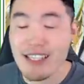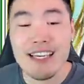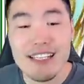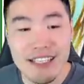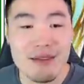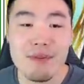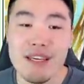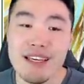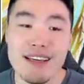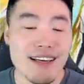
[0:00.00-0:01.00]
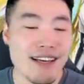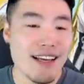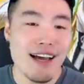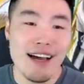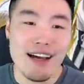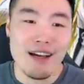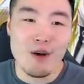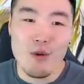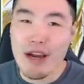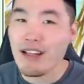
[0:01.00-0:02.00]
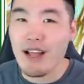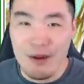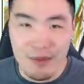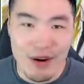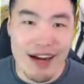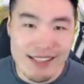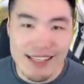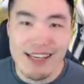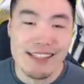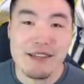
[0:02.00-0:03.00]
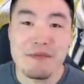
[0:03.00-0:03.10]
is going to be uh, quite a long process,